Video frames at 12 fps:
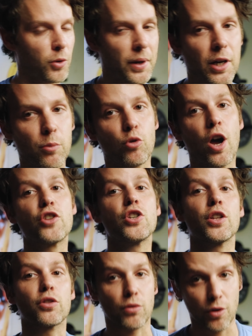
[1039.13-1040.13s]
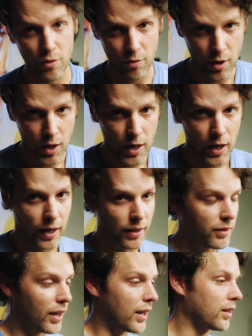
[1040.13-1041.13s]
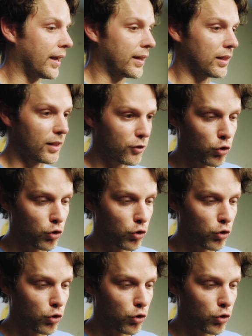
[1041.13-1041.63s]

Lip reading: So I end up rushing through and it take like